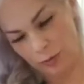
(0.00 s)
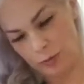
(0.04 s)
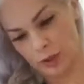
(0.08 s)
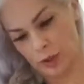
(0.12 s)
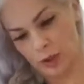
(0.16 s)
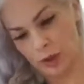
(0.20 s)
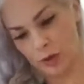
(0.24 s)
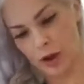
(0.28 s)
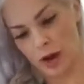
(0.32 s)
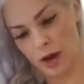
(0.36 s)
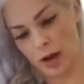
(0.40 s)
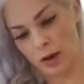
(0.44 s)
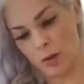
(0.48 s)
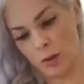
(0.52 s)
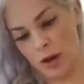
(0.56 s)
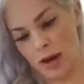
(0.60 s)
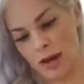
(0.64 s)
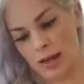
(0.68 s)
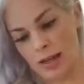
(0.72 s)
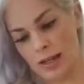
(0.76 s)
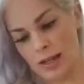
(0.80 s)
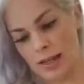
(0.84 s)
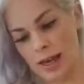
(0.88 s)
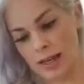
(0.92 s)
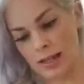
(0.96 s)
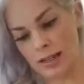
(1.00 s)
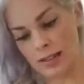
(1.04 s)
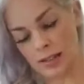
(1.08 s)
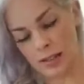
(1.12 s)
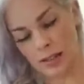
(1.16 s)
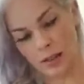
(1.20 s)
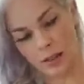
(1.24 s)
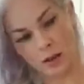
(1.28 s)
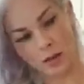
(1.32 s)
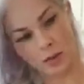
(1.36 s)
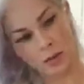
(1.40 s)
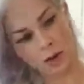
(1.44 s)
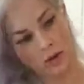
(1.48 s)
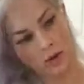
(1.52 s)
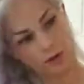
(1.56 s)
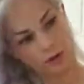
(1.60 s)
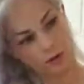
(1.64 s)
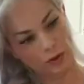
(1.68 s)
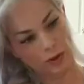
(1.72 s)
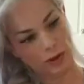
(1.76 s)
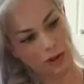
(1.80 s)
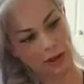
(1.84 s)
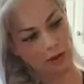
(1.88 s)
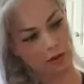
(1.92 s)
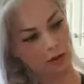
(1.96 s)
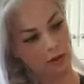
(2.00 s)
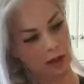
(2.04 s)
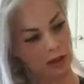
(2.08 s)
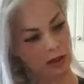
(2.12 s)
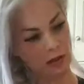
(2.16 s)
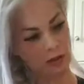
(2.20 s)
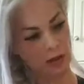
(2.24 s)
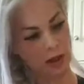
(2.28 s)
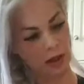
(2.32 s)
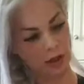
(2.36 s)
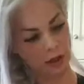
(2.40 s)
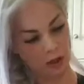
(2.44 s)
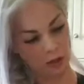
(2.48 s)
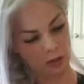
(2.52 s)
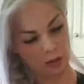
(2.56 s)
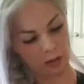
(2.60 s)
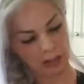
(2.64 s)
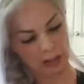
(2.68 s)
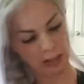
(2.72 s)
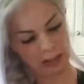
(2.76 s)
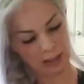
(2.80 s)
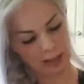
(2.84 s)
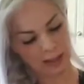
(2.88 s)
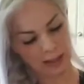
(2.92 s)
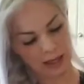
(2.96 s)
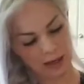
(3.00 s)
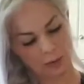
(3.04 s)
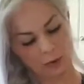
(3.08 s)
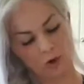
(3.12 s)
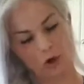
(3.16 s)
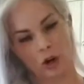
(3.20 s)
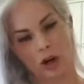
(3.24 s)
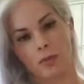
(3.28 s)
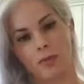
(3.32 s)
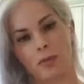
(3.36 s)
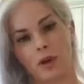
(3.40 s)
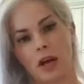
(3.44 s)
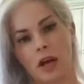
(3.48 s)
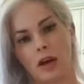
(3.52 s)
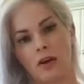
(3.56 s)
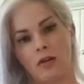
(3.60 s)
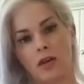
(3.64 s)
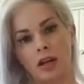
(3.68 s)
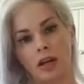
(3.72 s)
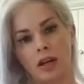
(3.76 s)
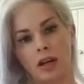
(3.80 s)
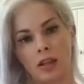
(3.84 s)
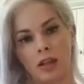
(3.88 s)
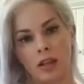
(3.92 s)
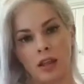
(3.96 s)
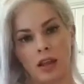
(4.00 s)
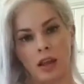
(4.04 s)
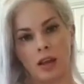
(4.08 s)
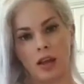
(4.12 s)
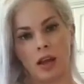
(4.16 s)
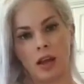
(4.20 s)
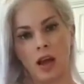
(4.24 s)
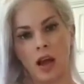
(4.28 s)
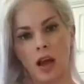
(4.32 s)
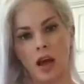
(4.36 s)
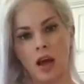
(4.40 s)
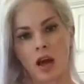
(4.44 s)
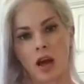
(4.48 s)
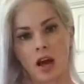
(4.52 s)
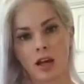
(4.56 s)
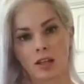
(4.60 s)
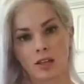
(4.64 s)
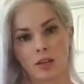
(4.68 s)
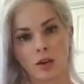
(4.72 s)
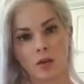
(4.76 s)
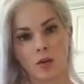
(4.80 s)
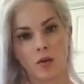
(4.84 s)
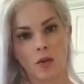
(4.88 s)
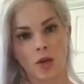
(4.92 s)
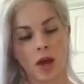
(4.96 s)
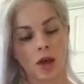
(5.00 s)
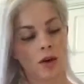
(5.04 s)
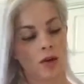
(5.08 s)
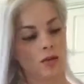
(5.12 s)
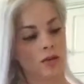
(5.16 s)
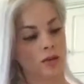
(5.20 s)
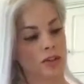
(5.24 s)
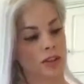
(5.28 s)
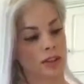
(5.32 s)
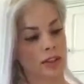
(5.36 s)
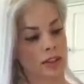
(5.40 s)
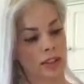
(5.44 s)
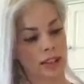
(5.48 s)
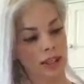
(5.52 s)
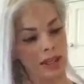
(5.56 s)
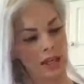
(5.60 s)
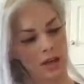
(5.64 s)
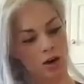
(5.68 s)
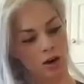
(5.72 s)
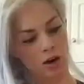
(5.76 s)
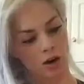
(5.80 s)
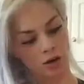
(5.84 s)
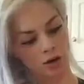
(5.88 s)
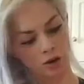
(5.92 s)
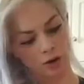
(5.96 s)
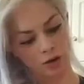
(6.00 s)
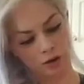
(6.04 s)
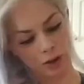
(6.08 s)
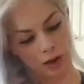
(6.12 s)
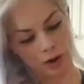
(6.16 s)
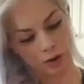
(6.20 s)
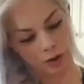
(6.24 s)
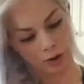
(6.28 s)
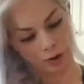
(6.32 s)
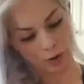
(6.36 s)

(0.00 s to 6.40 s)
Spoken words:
so I weighed it last night on my food scale so I can make sure that we did the same gram count in the Costco flour versus the King Arthur flour.